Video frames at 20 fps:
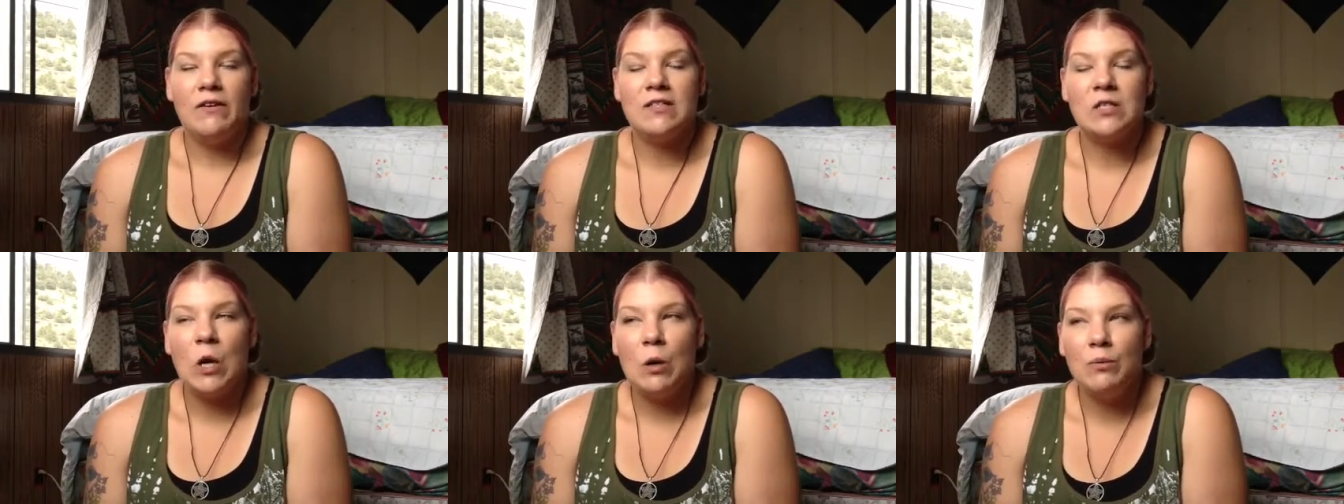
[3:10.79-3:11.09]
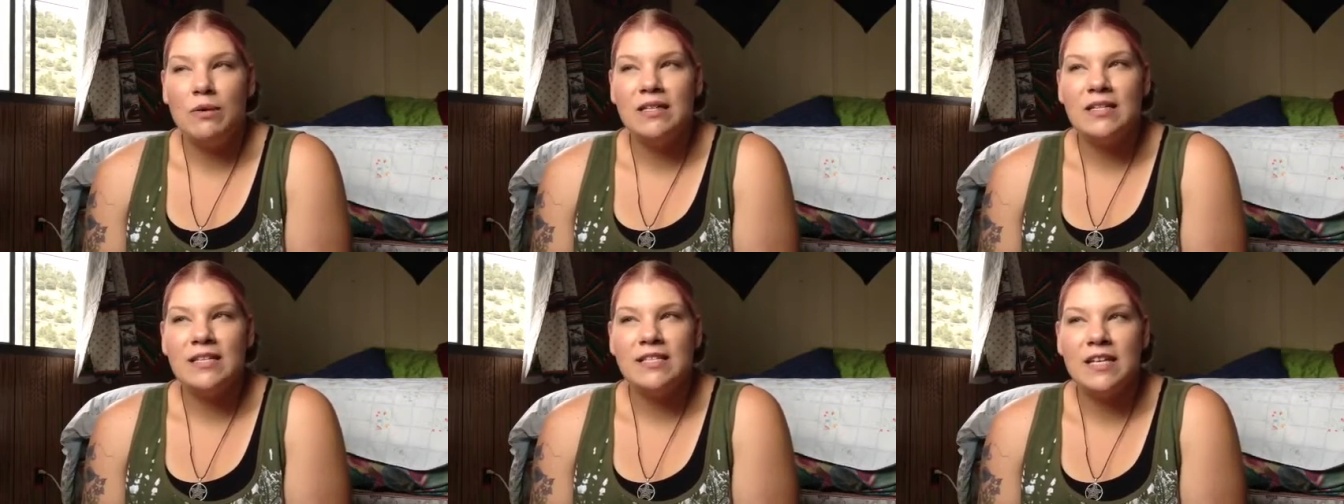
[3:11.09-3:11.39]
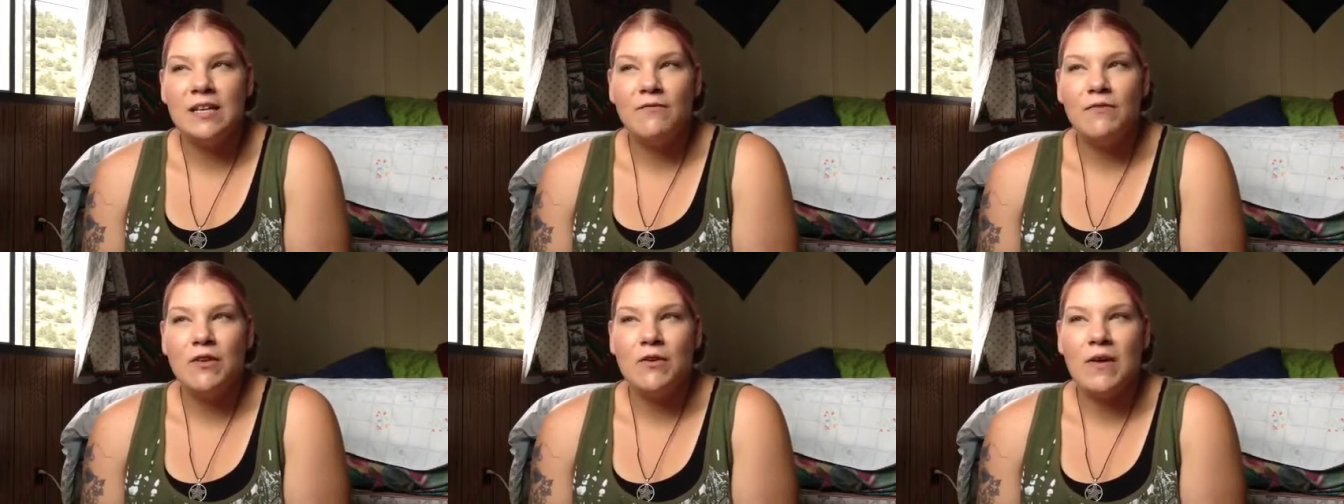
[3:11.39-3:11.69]
it's almost as
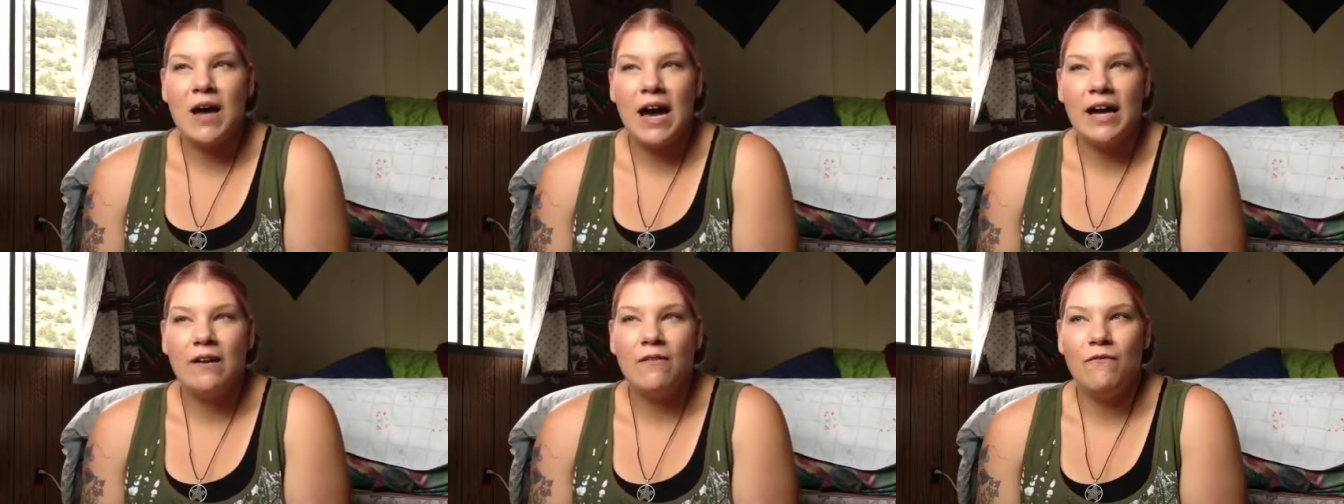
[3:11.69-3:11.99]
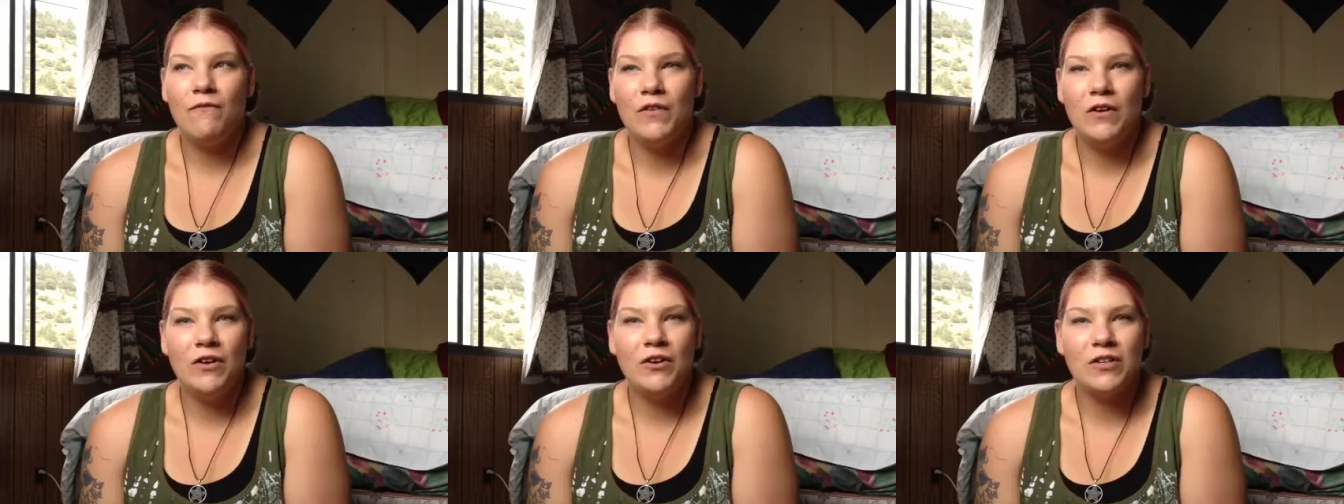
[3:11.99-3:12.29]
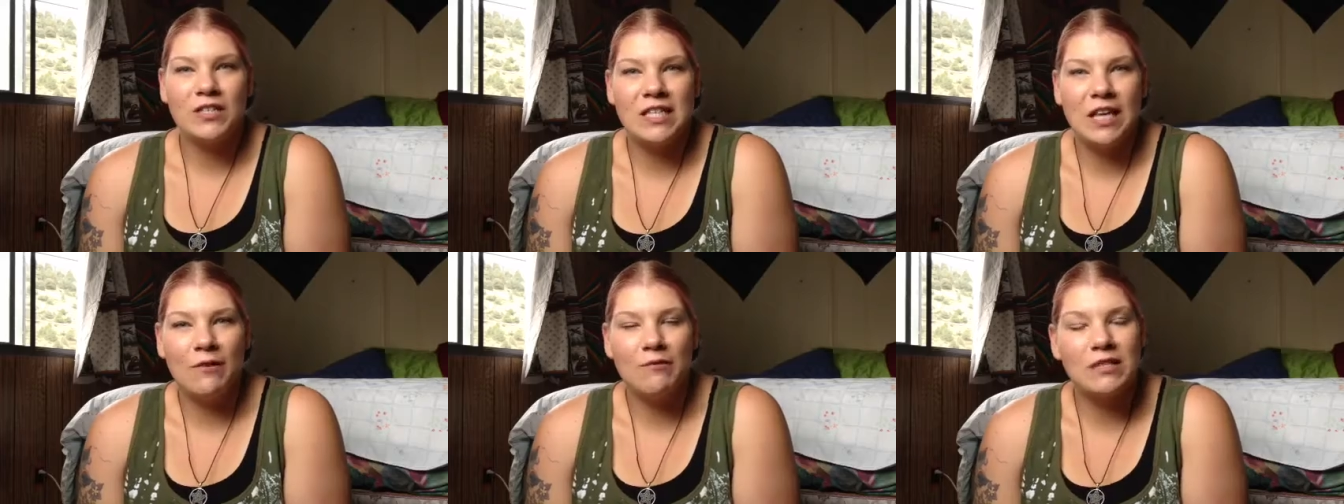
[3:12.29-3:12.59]
if you kind of feel
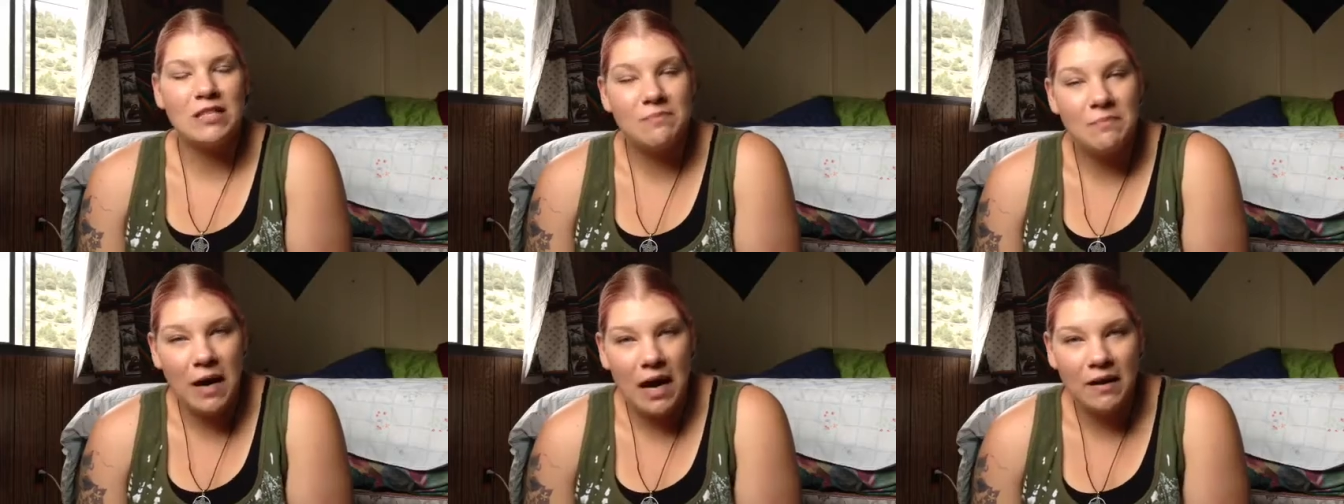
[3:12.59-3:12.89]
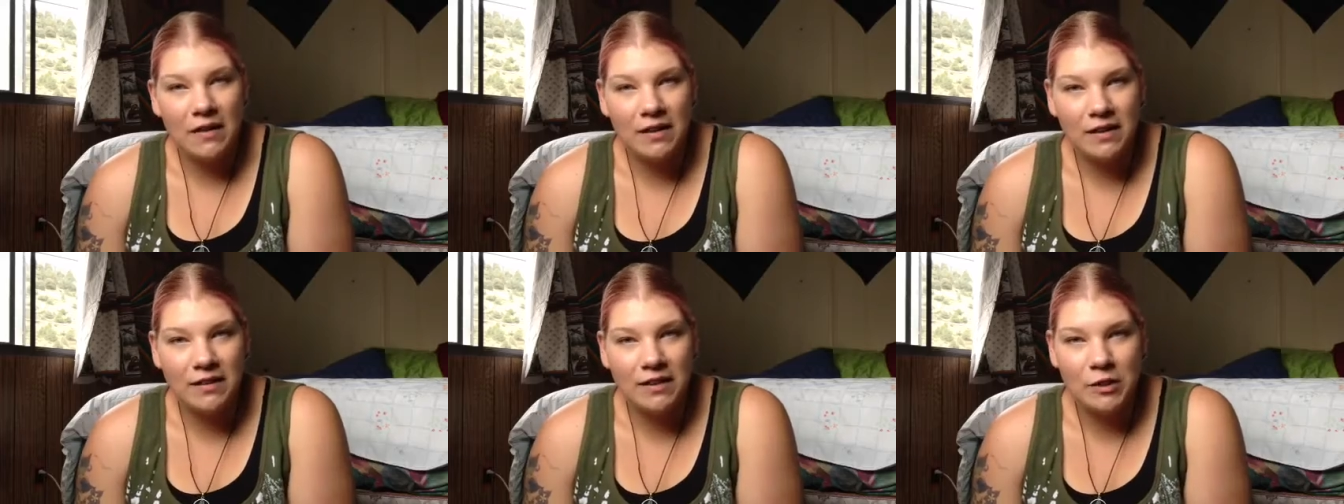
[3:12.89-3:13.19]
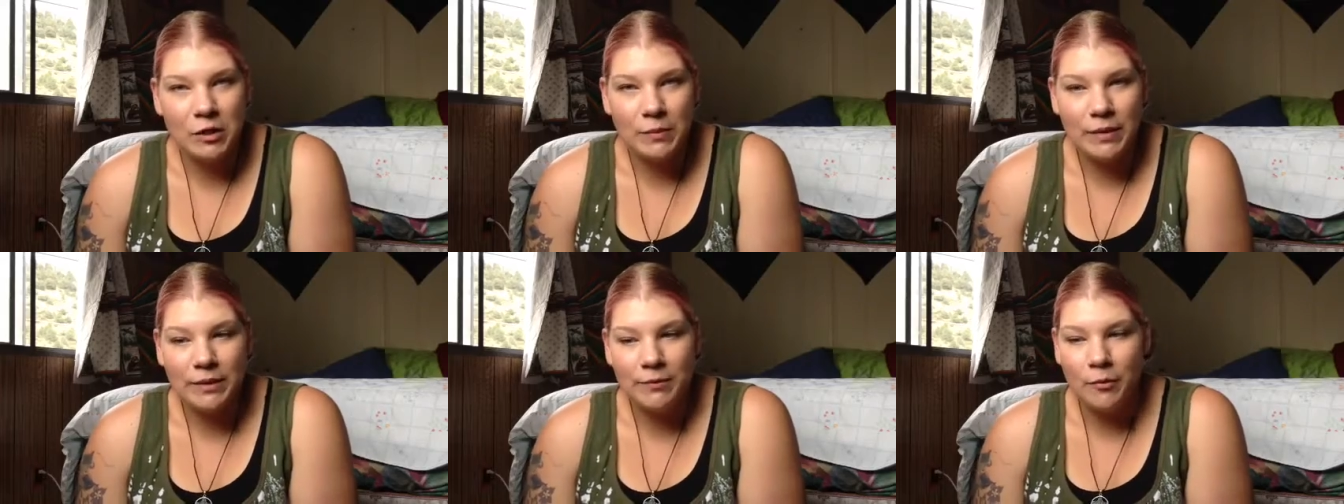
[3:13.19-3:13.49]
yourself smiling a
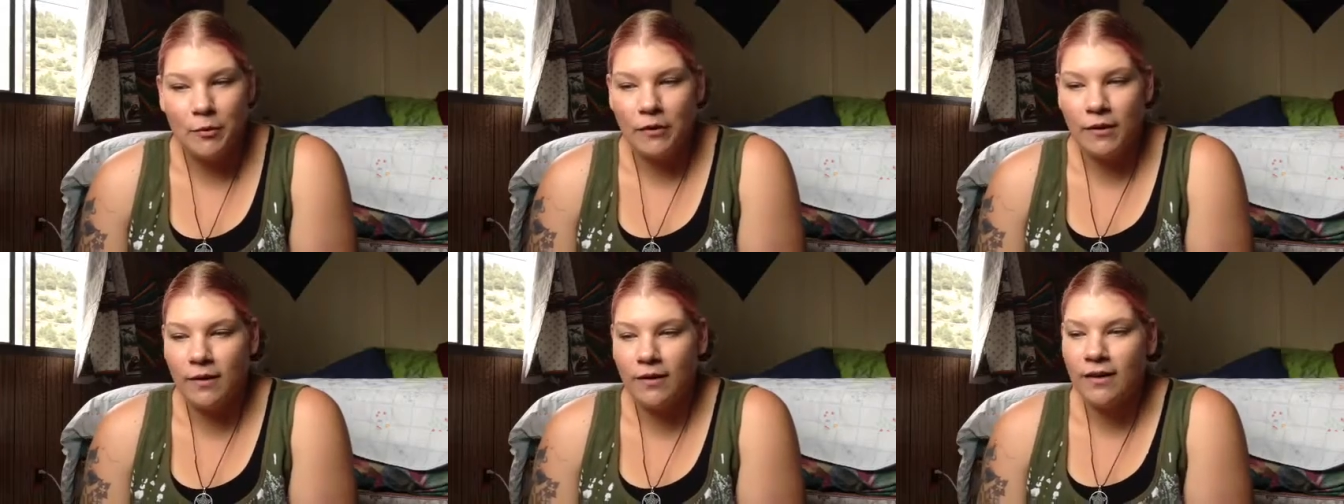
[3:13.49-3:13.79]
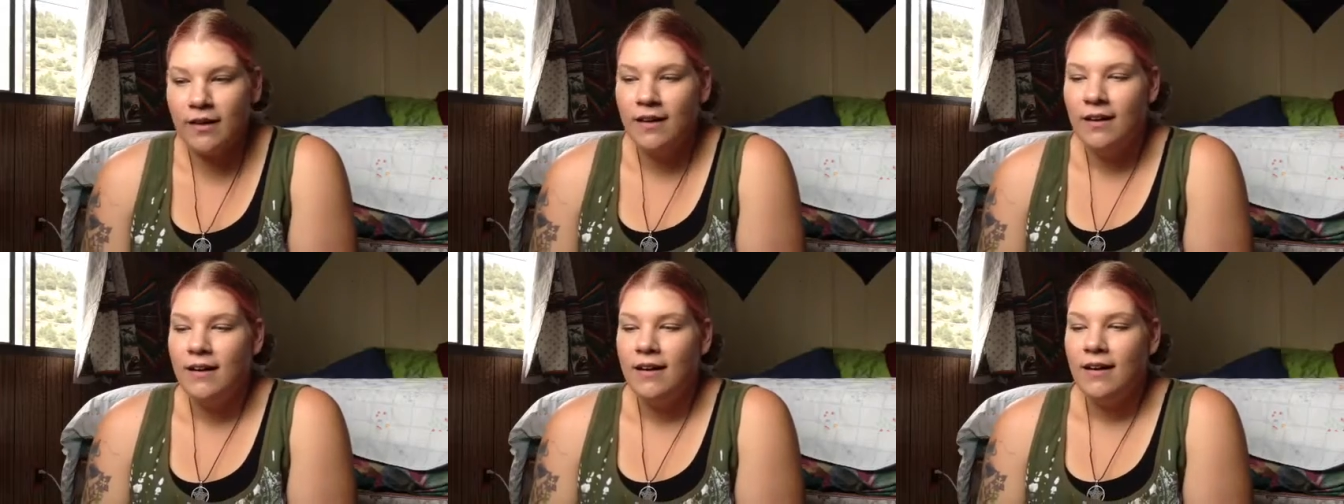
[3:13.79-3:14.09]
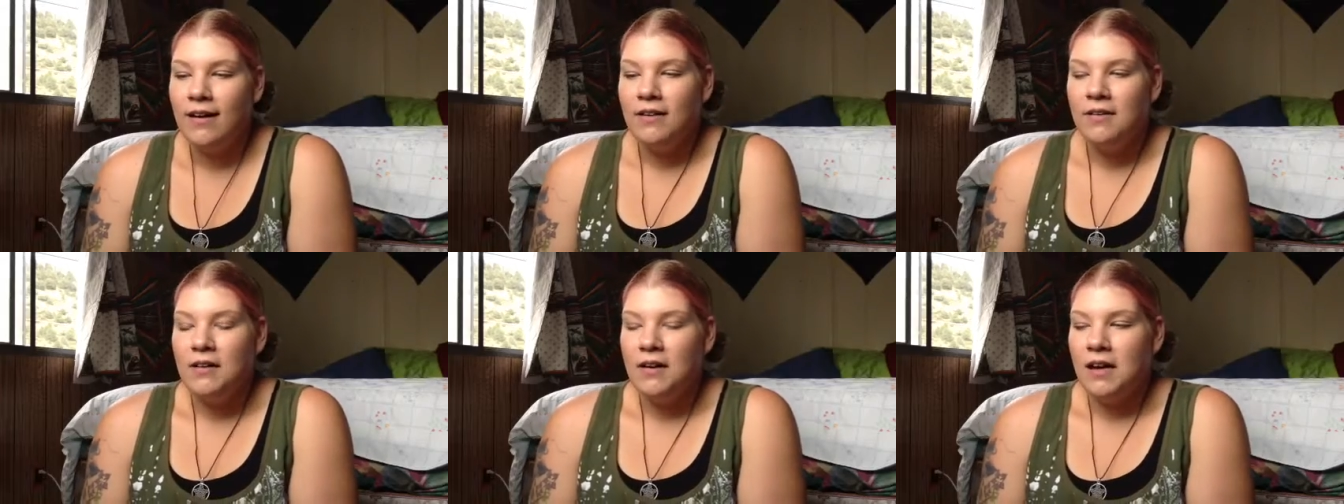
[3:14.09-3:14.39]
little bit more.
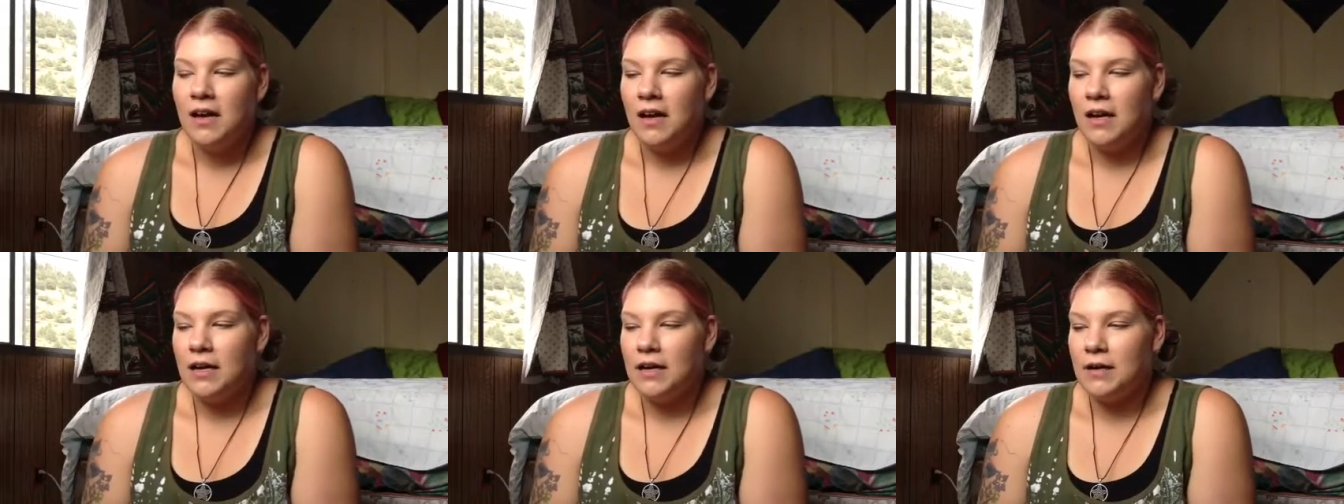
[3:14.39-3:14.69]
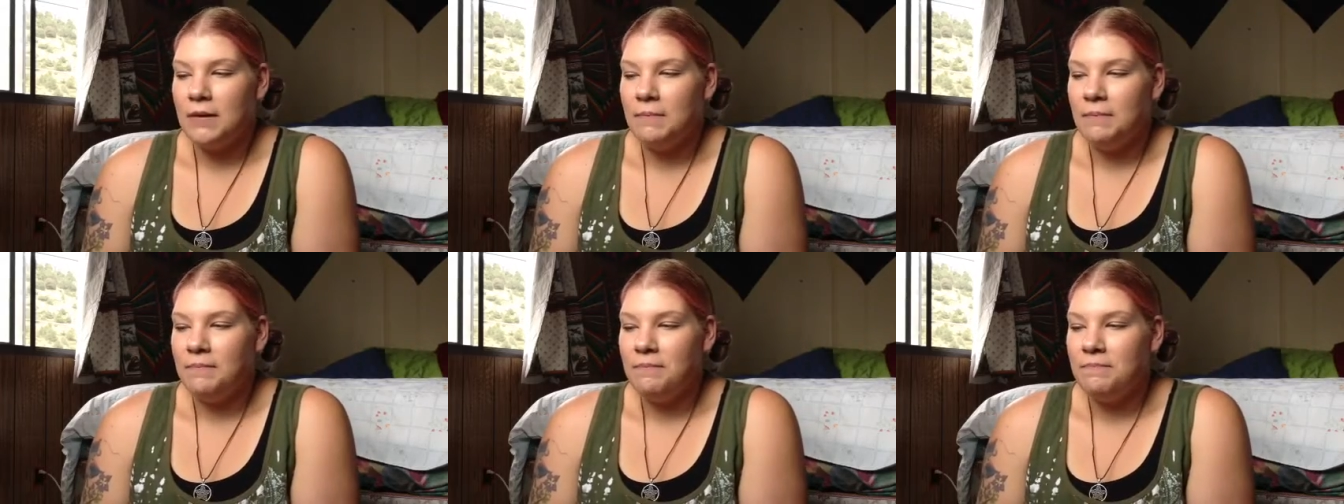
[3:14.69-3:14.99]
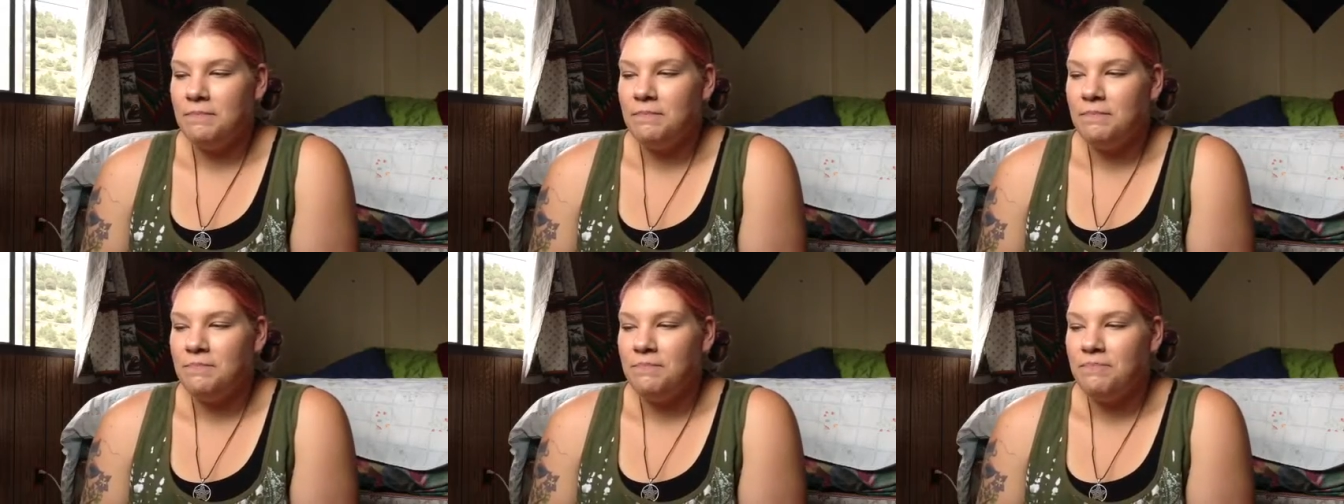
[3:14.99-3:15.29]
Um,